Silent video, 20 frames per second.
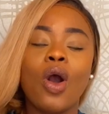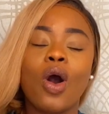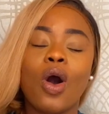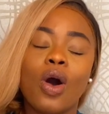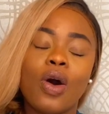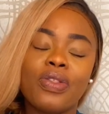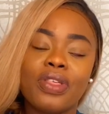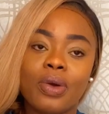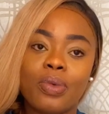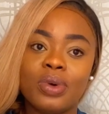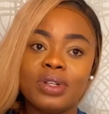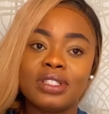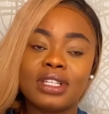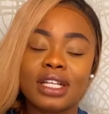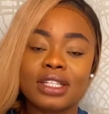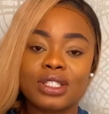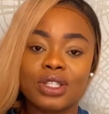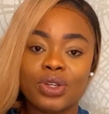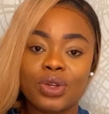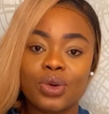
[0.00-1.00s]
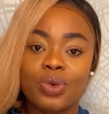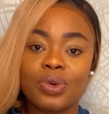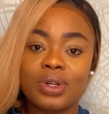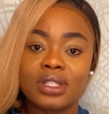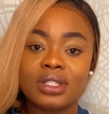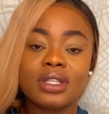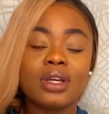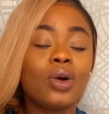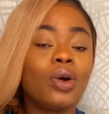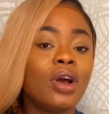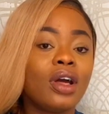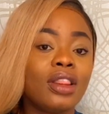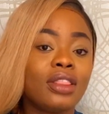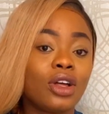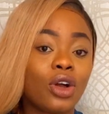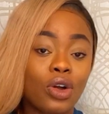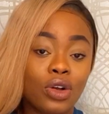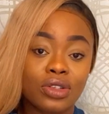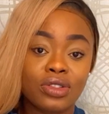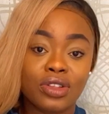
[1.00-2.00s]
all they wanted to know was the
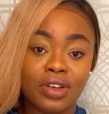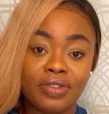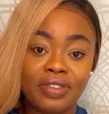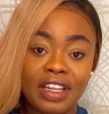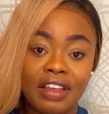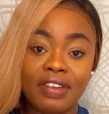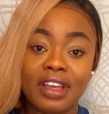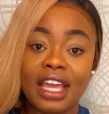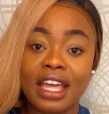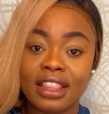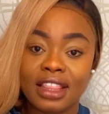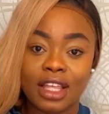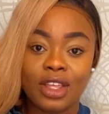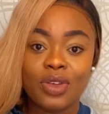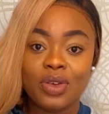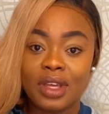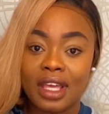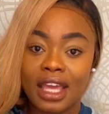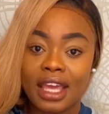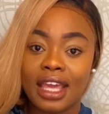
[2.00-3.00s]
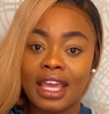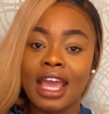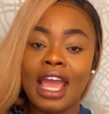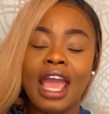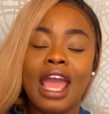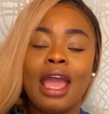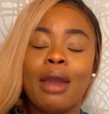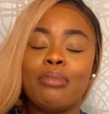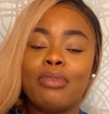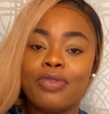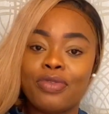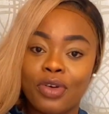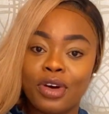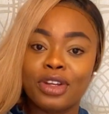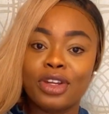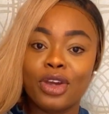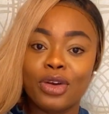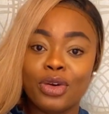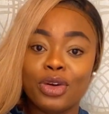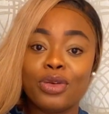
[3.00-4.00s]
cost of living in the UK before
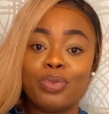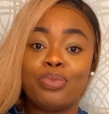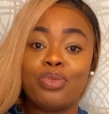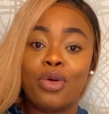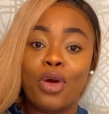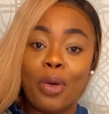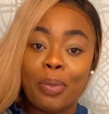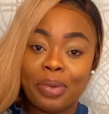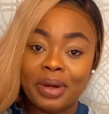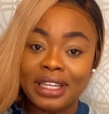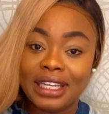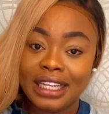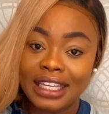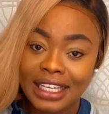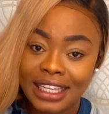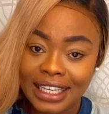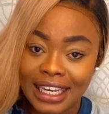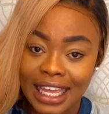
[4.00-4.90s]
they could properly